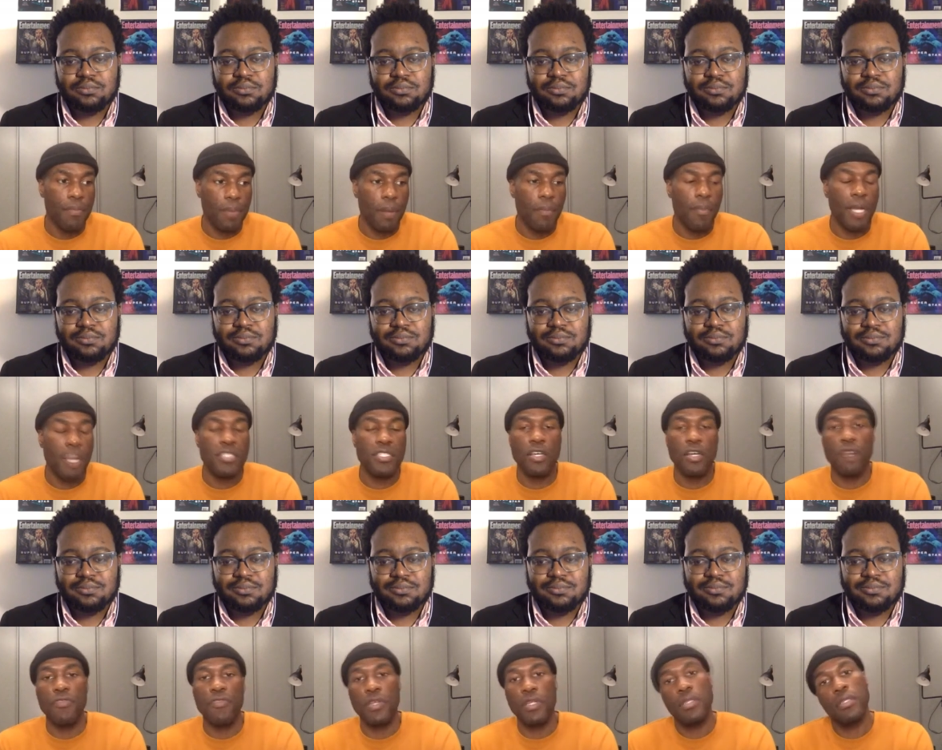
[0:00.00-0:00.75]
Speaker 1: put
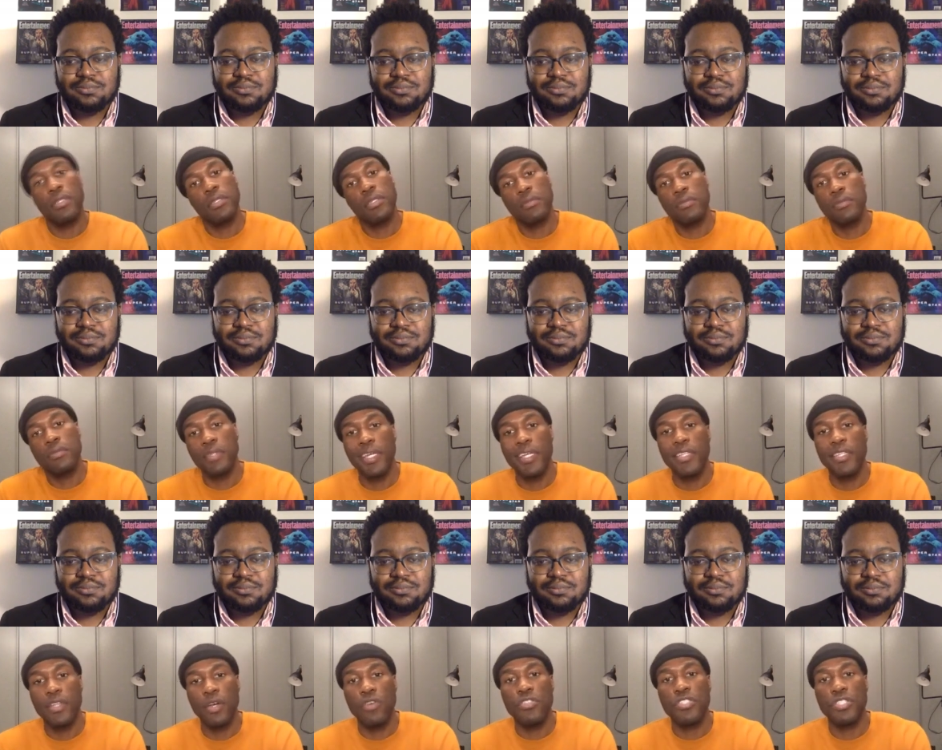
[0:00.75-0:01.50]
myself in
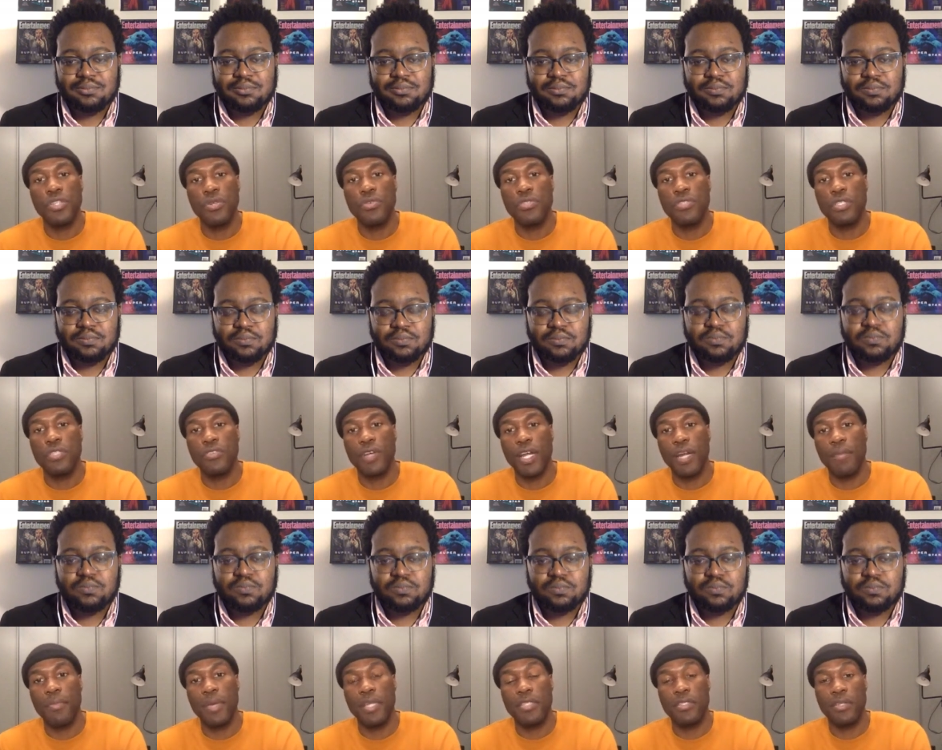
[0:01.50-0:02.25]
in those shoes and
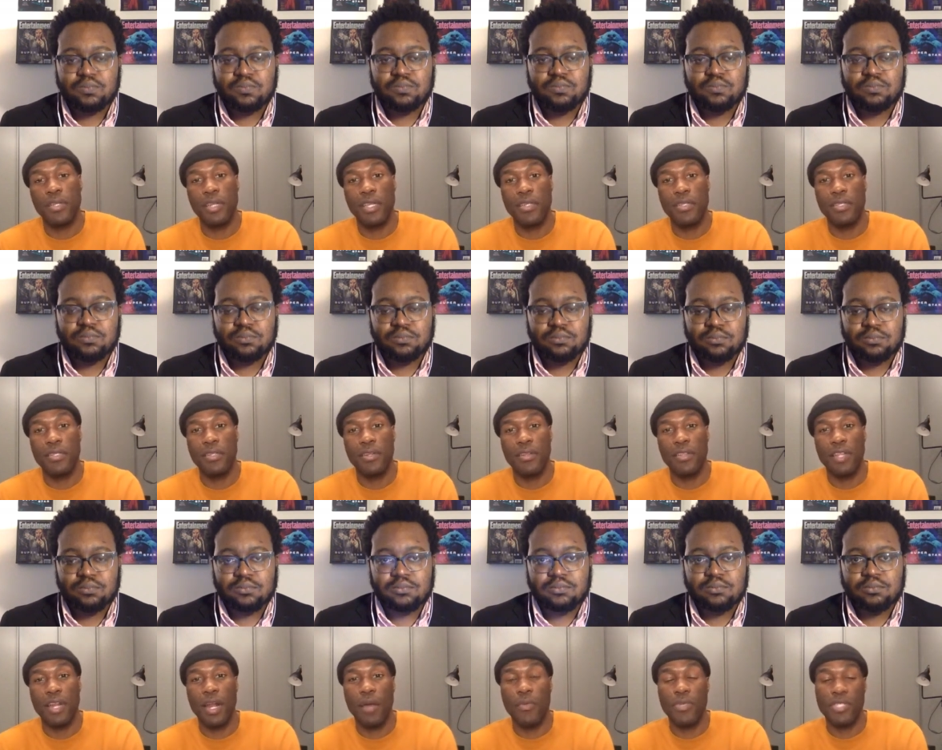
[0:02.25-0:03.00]
try to make sure that
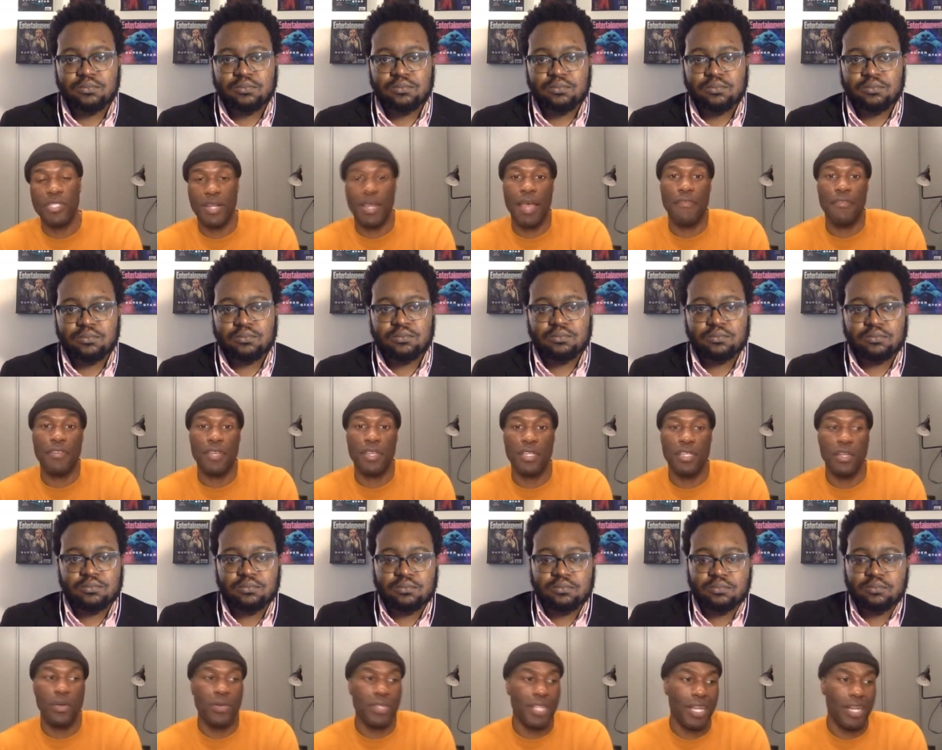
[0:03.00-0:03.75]
you know that I was an
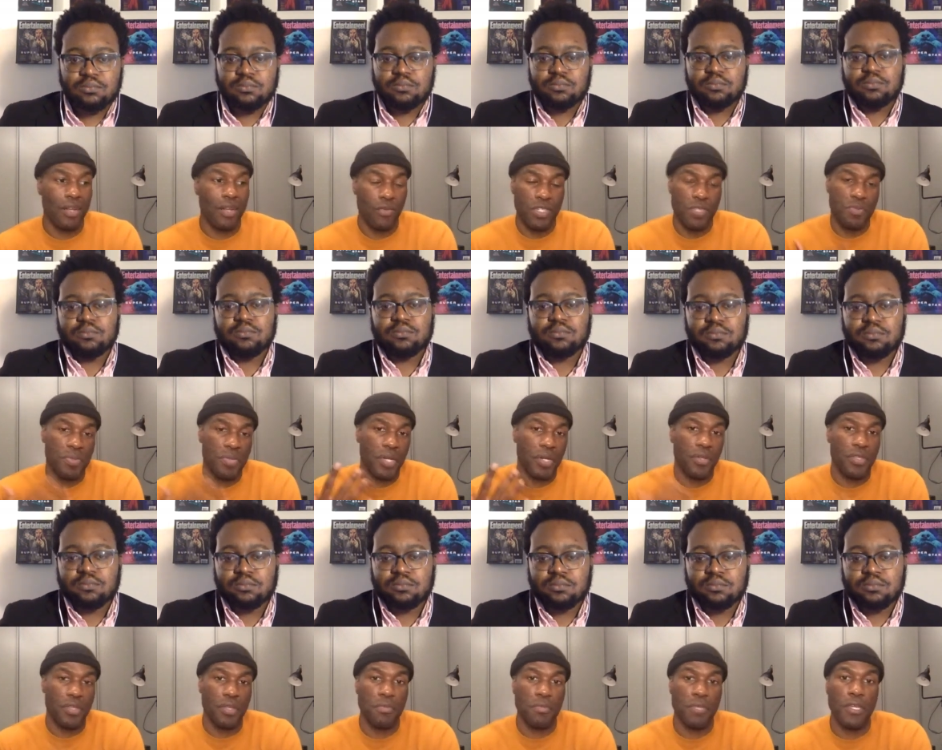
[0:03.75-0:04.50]
advocate, knowing that it was
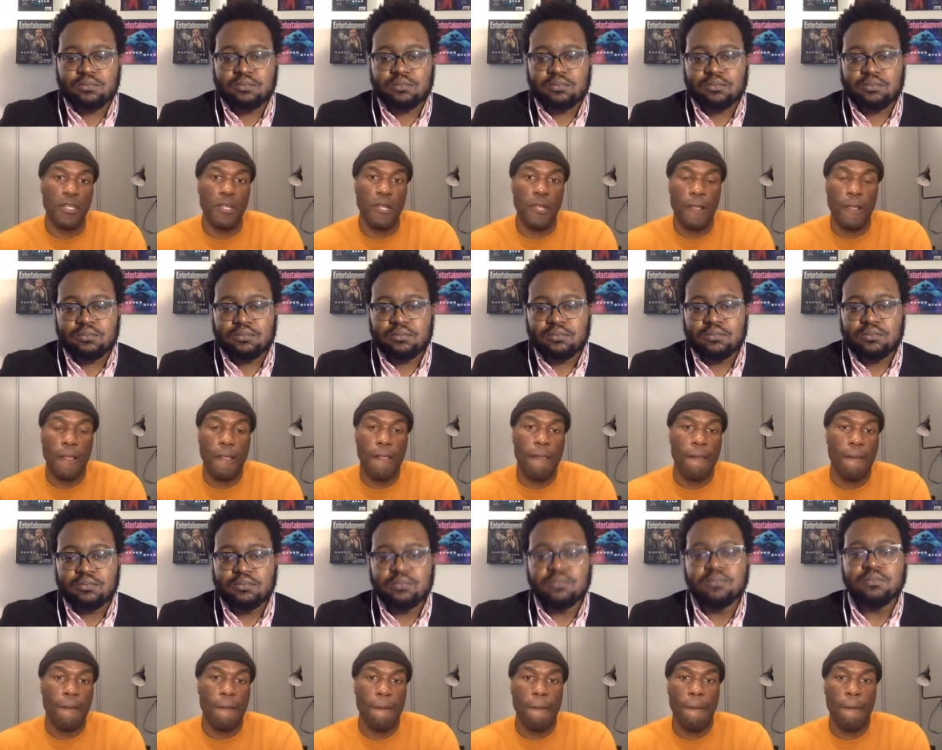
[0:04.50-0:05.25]
bigger than me.
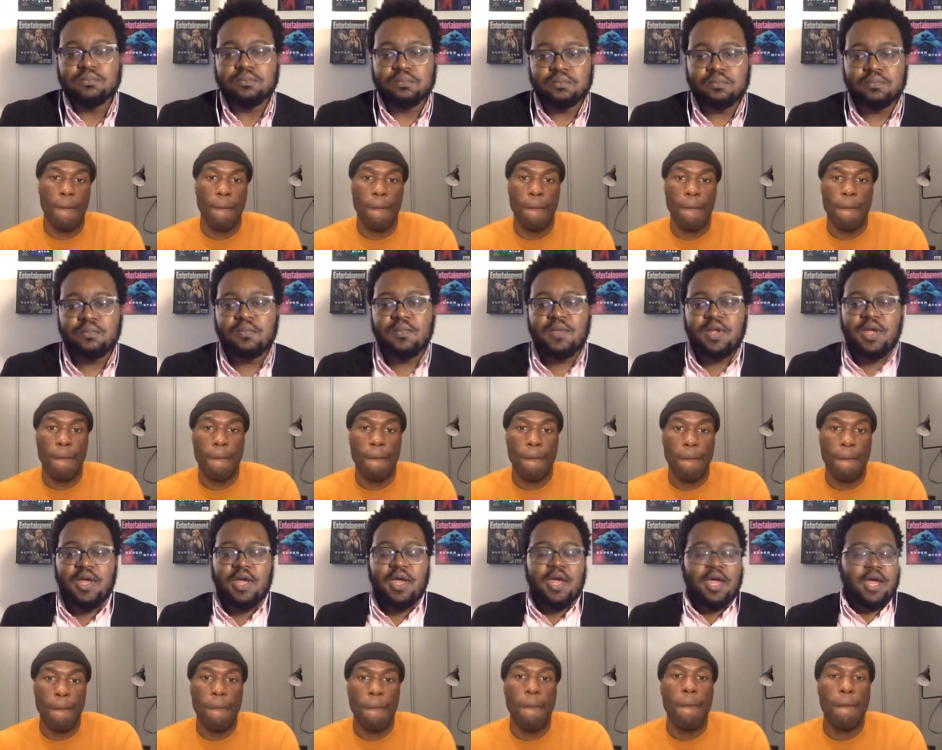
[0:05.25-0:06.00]
Speaker 2: Mm-hmm.
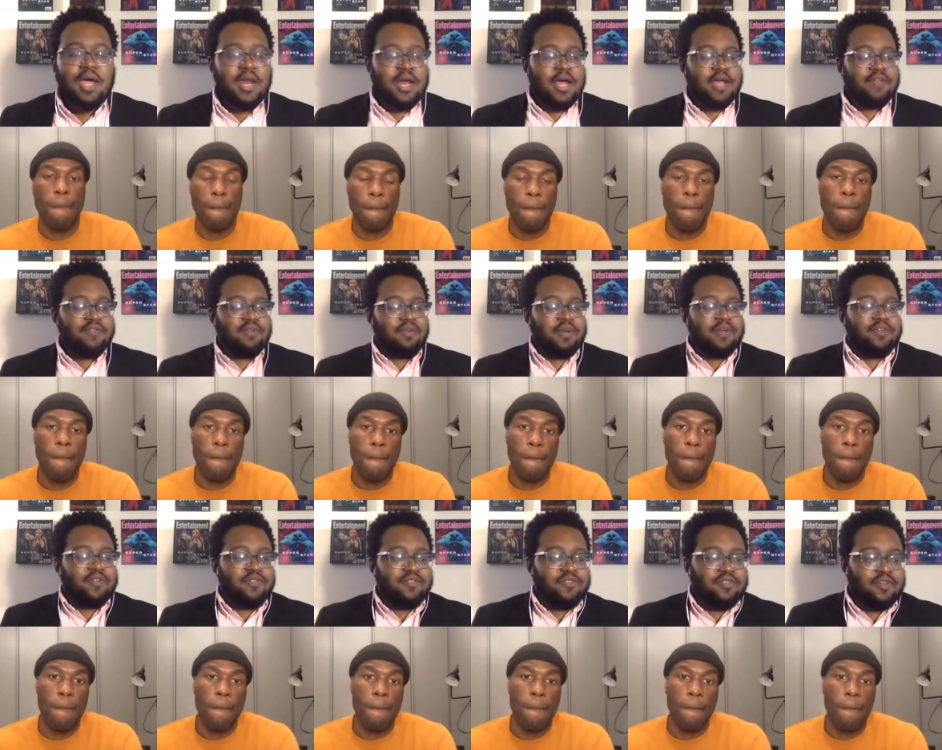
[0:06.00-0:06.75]
And
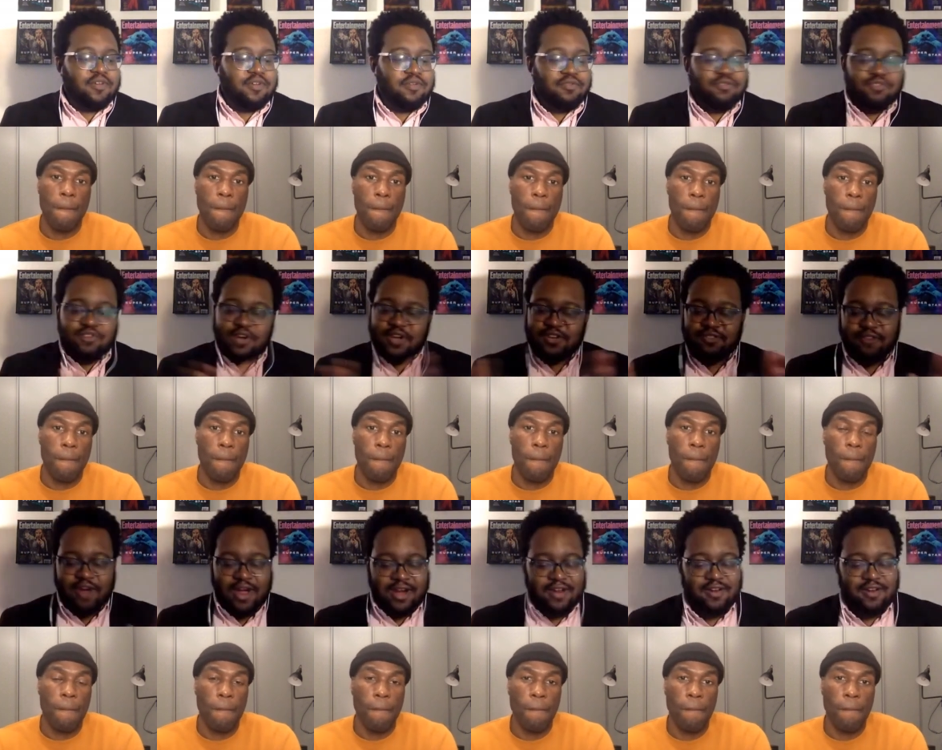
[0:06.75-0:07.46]
as you mentioned, so you just